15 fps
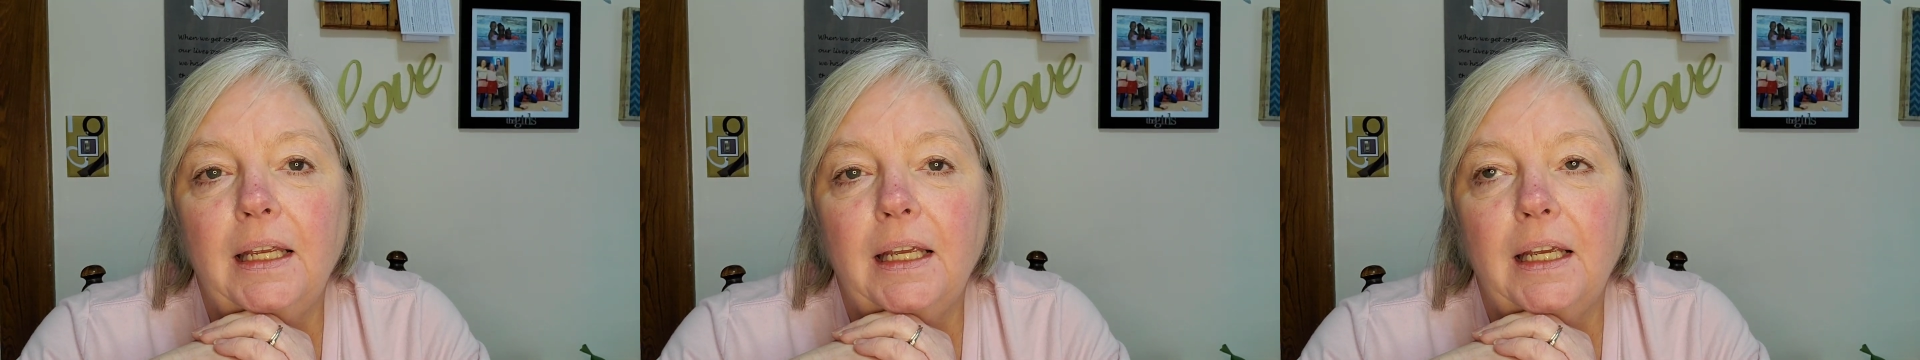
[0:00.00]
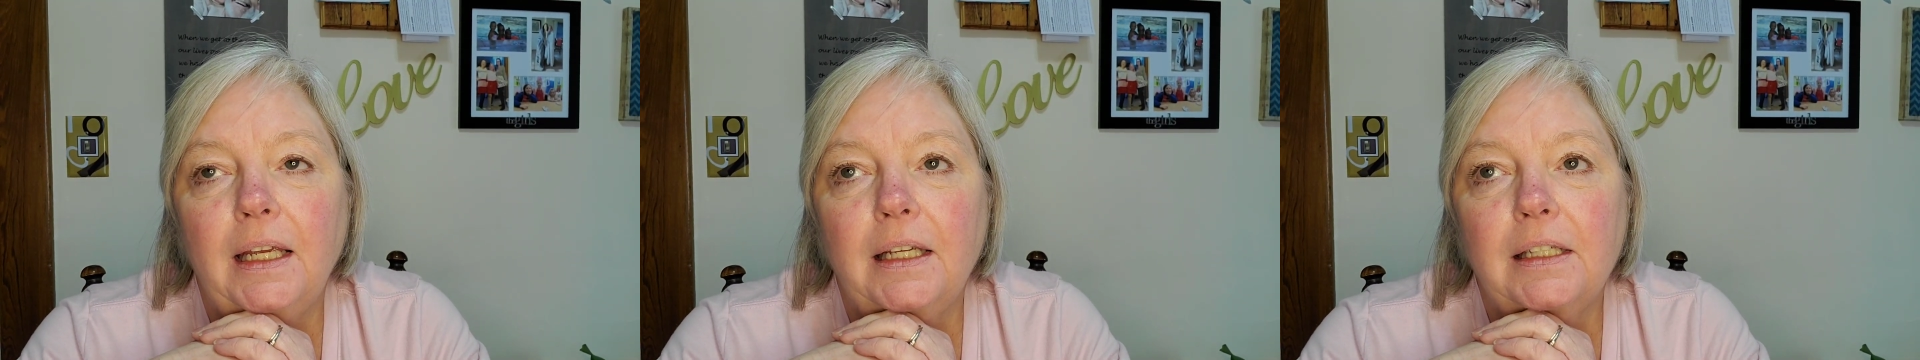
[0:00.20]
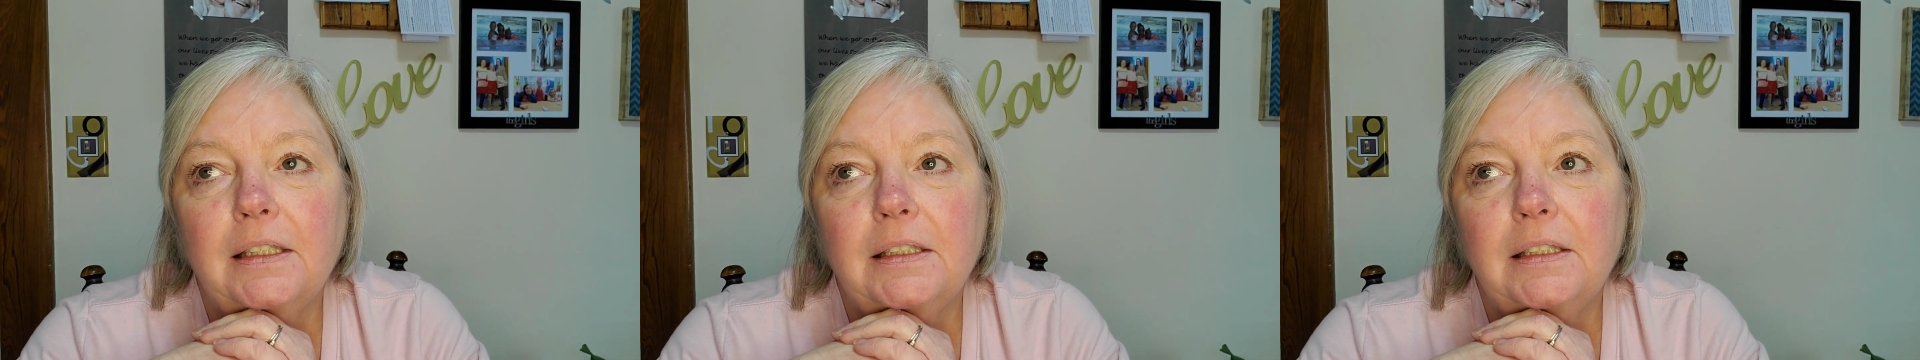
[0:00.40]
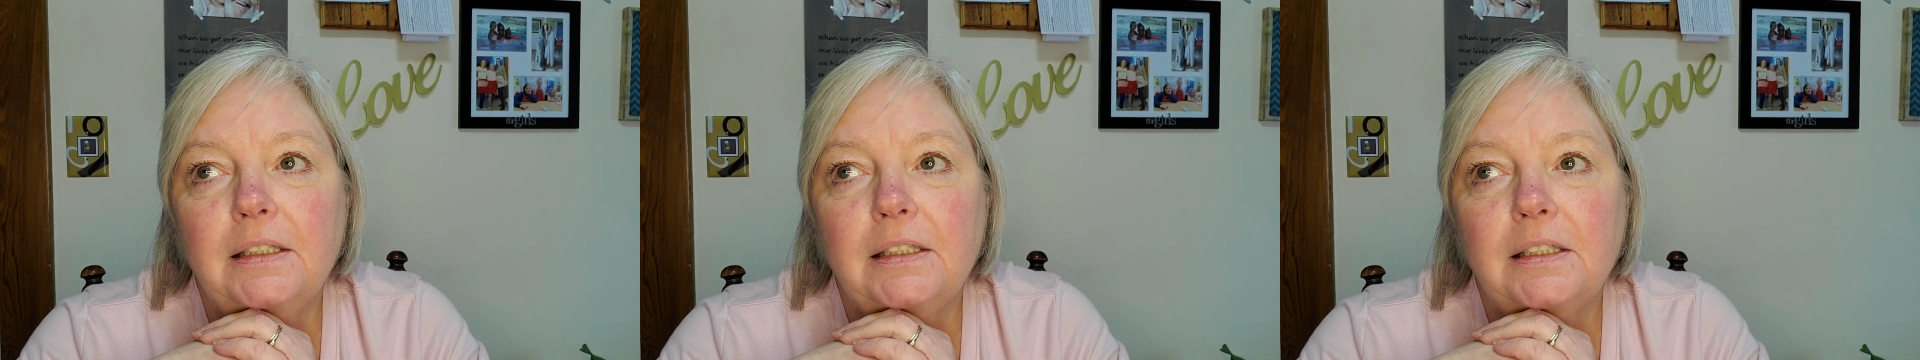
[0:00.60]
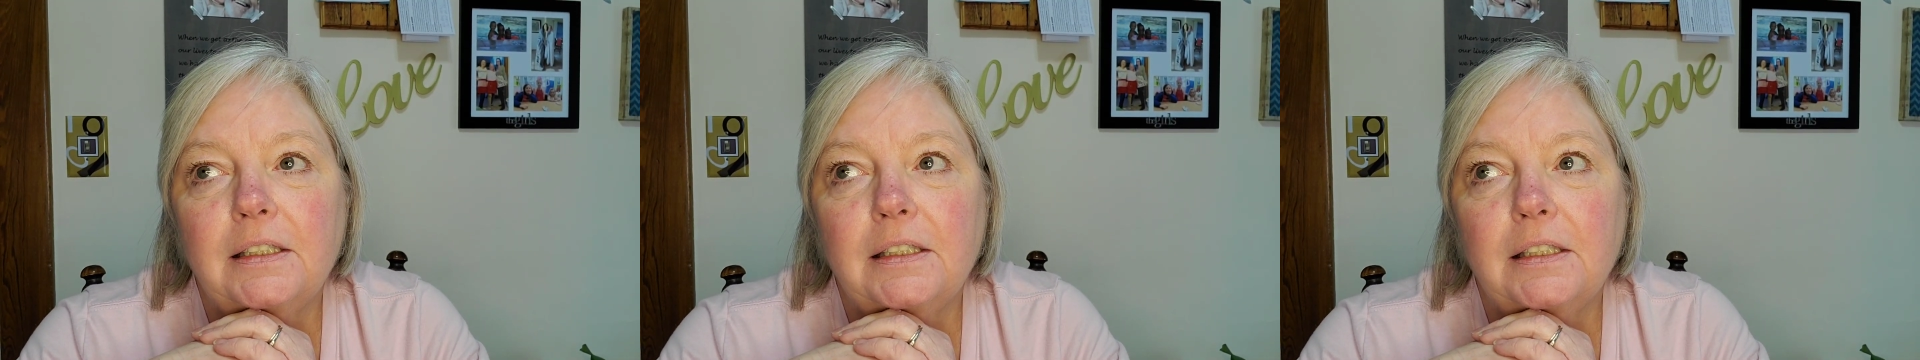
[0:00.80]

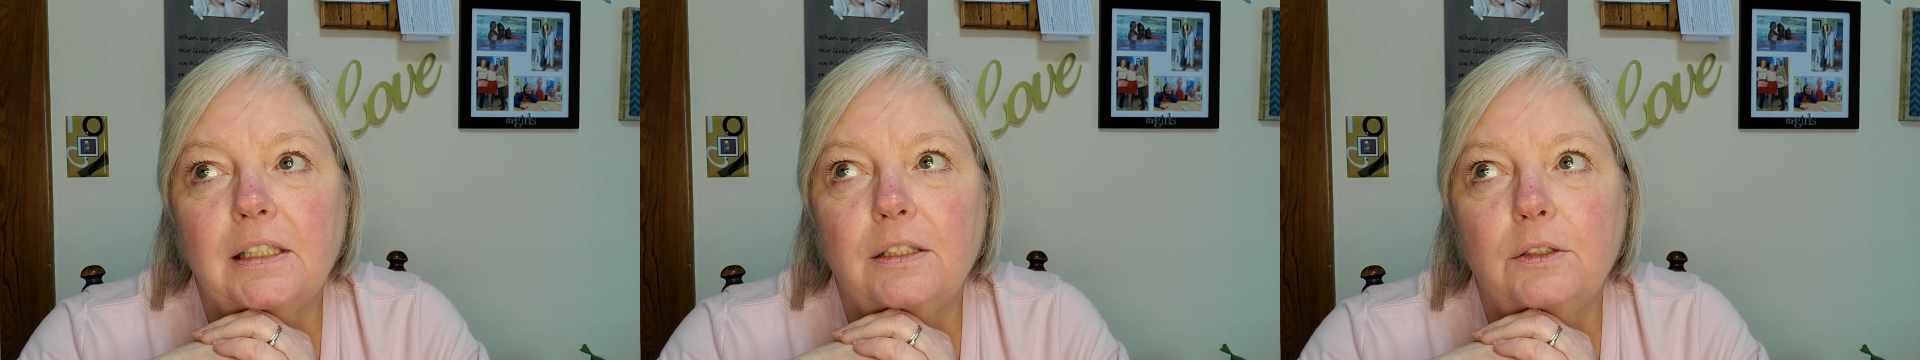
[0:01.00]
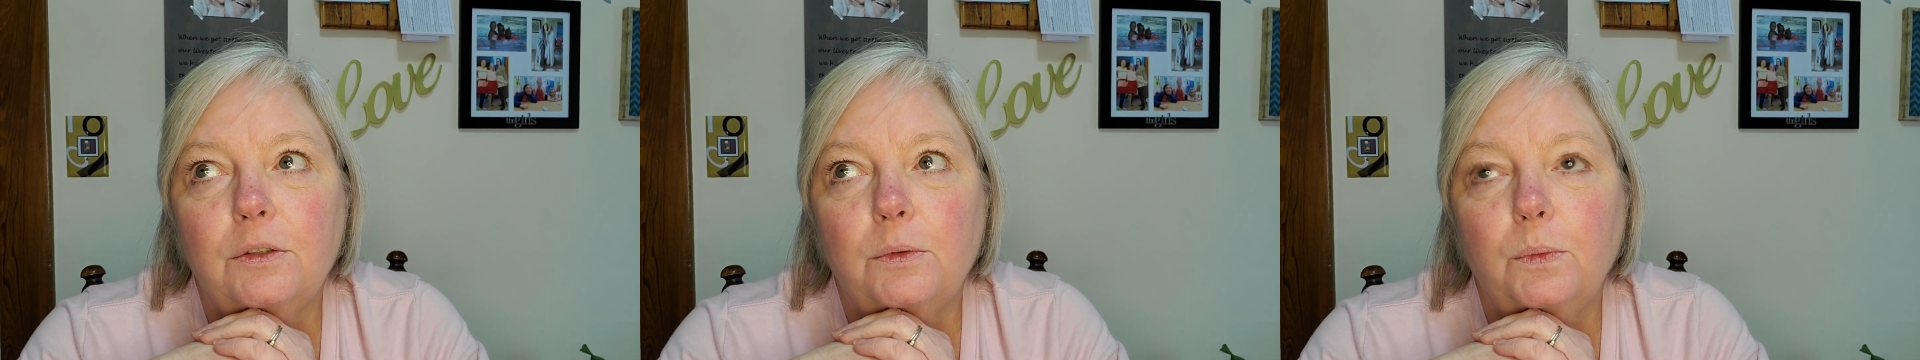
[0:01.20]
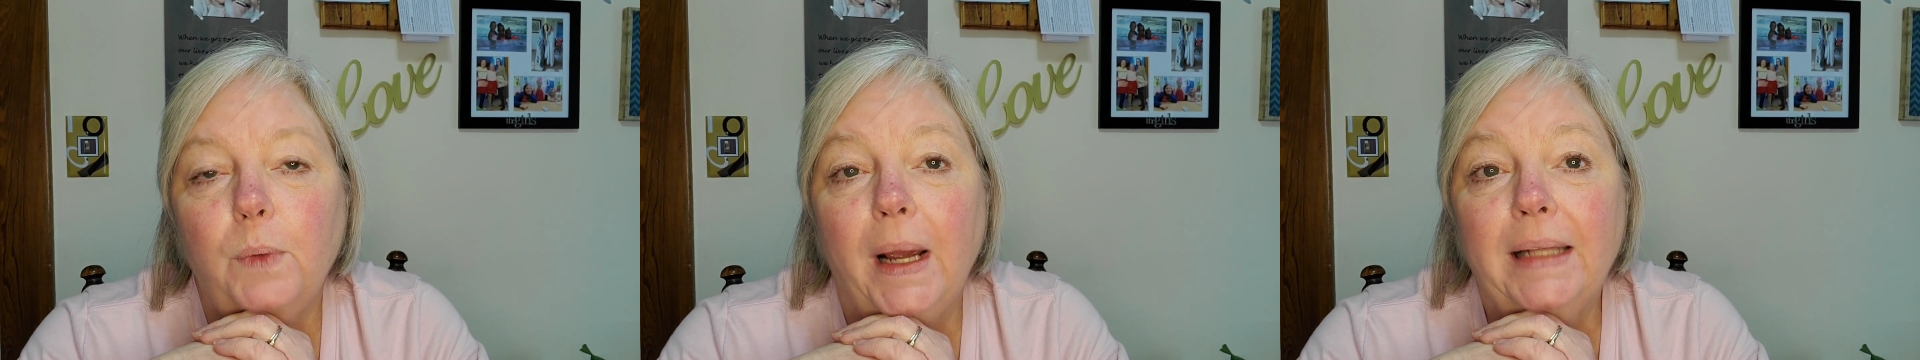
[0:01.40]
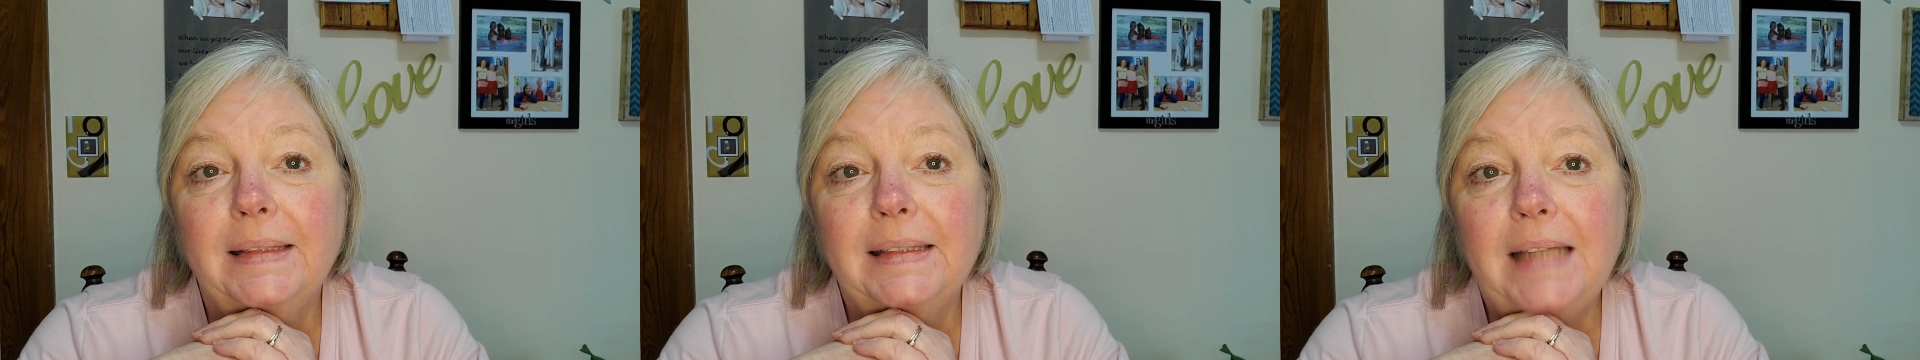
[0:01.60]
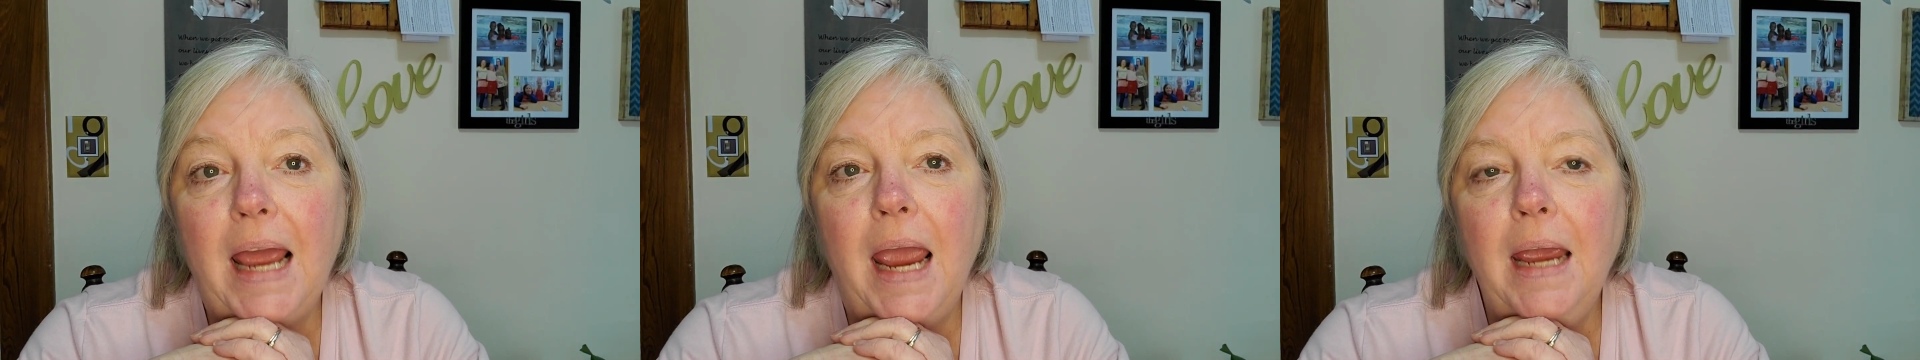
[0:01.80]
is
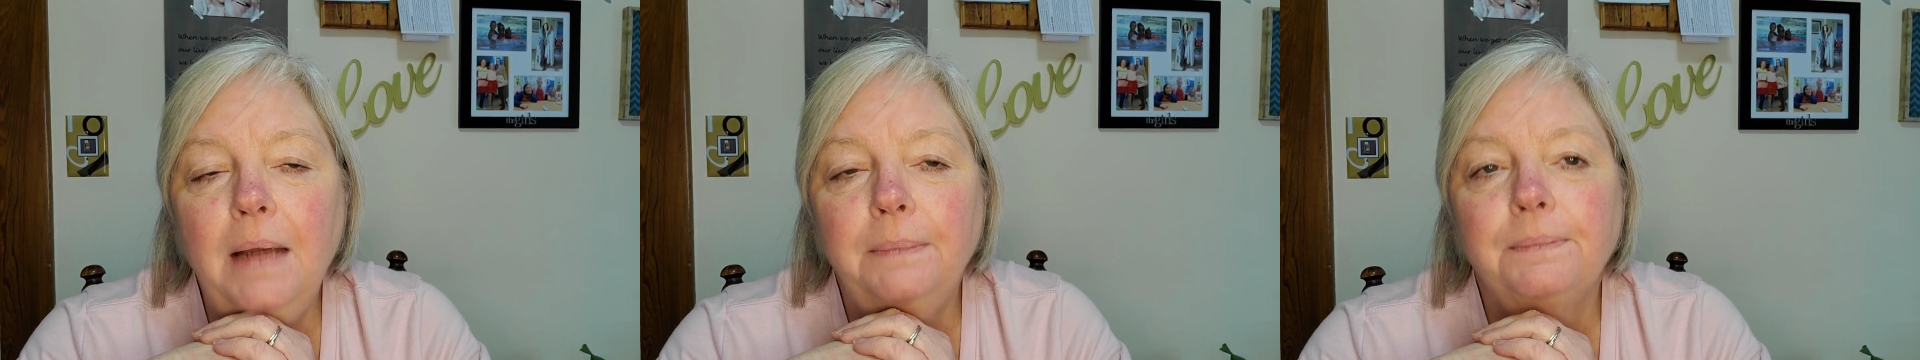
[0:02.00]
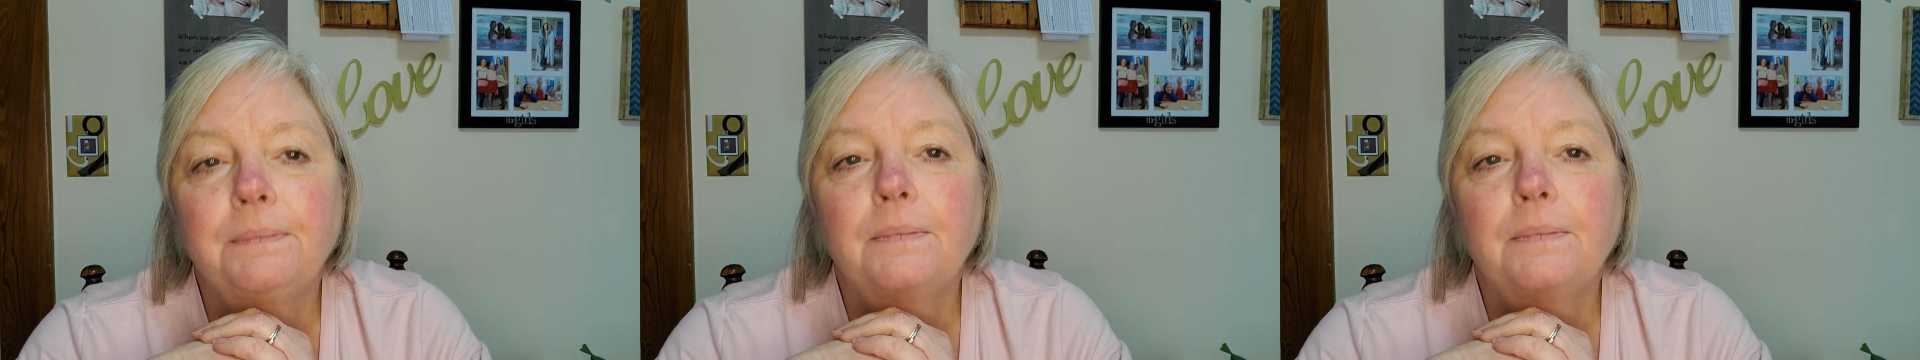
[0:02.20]
Wednesday